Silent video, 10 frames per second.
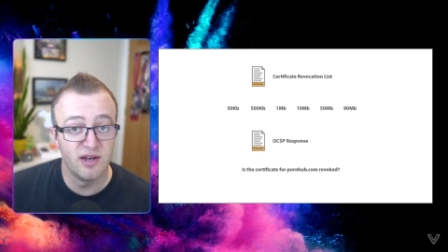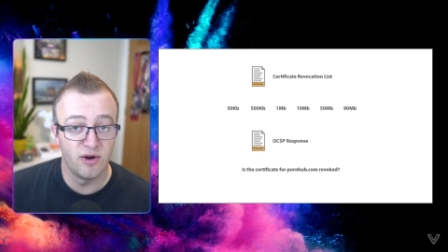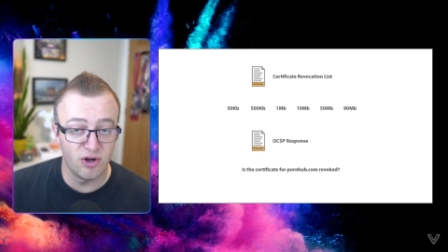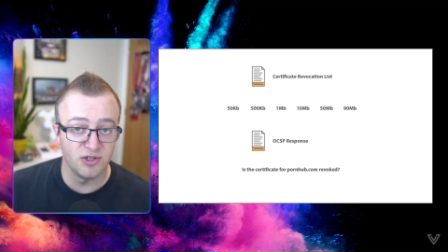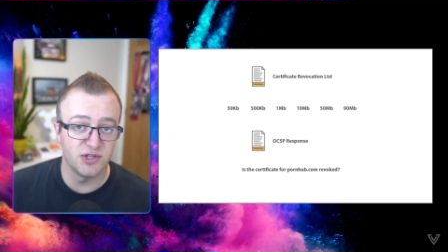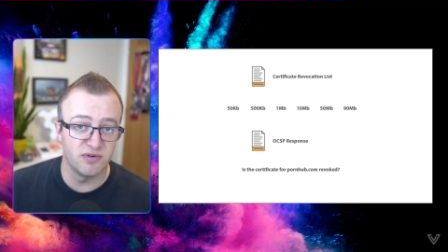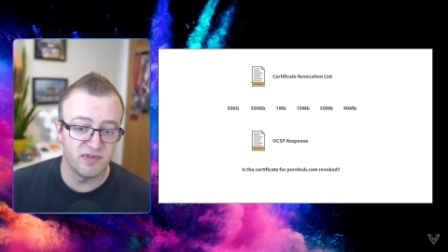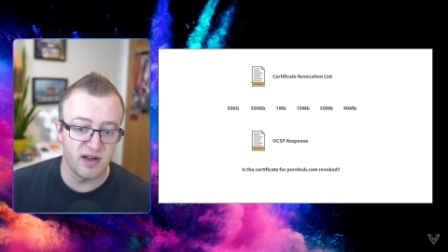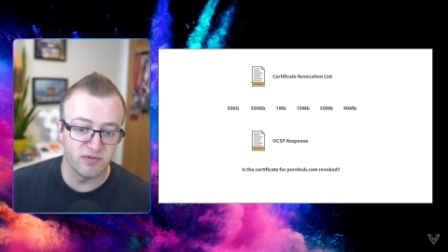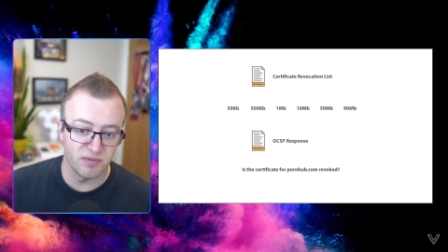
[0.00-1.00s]
also
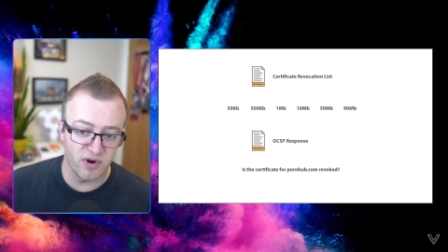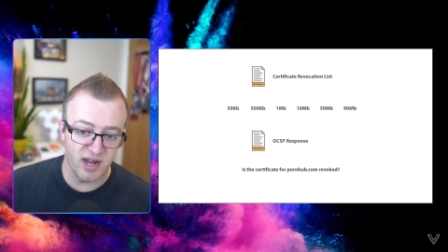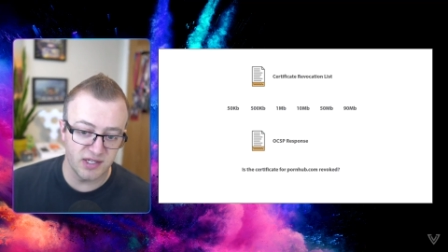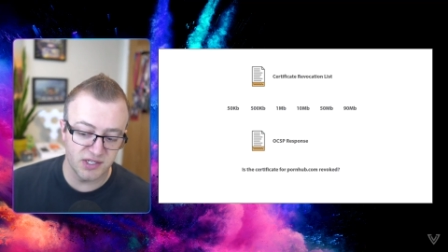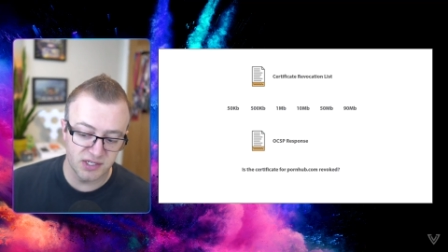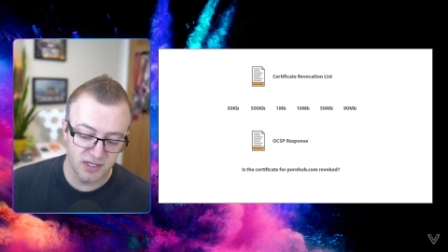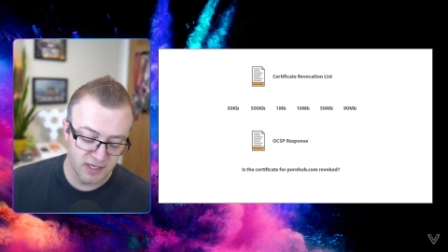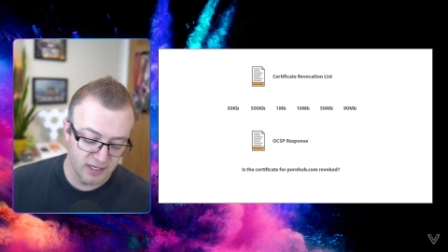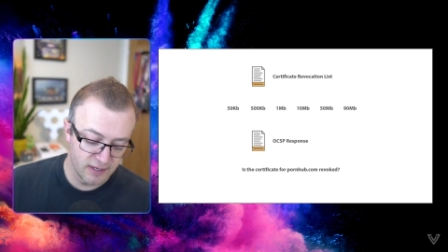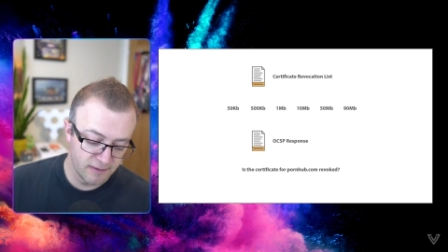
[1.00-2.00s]
fell from grace.
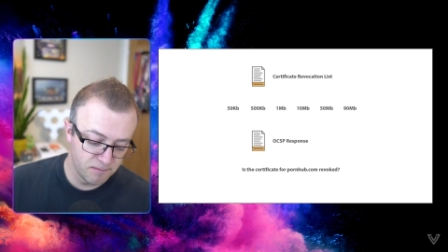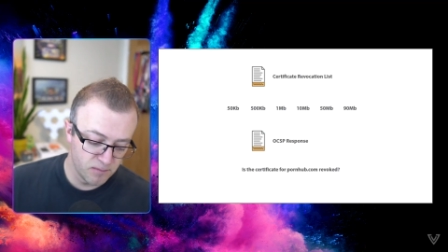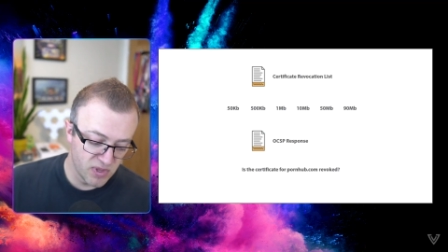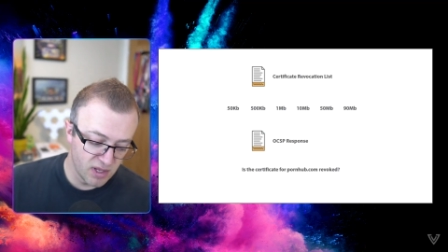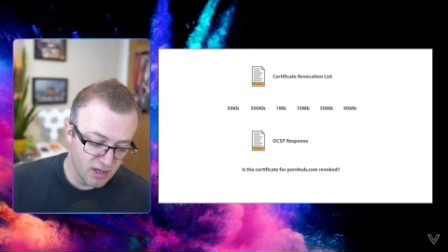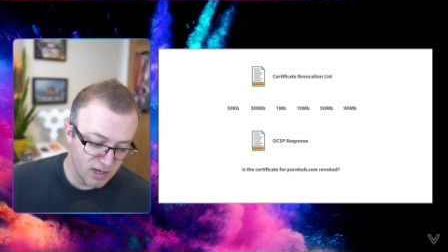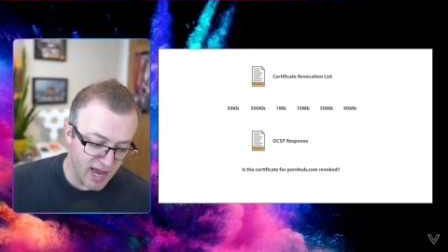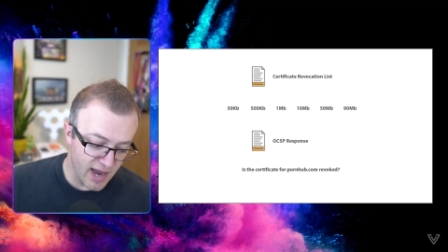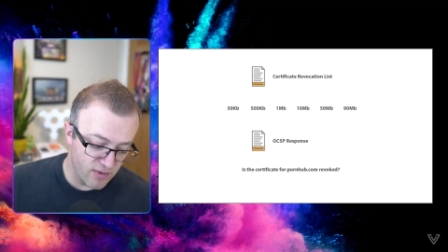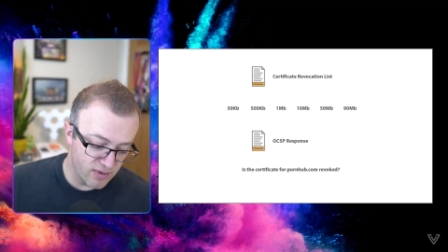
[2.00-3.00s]

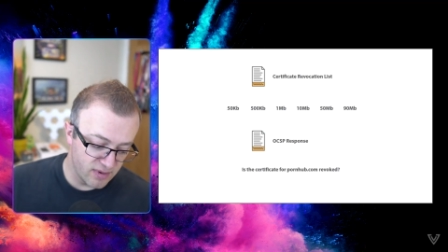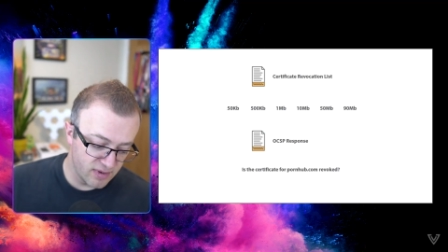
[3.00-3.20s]
Now,